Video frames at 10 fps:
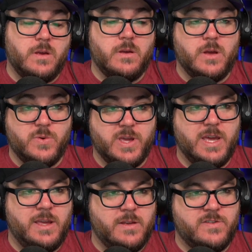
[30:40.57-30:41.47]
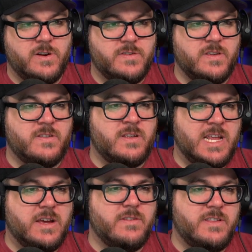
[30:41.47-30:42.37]
Okay. Star Citizen
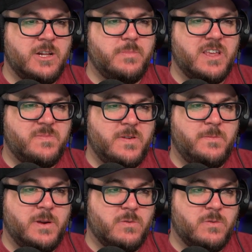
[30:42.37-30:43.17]
now is needle-based PvP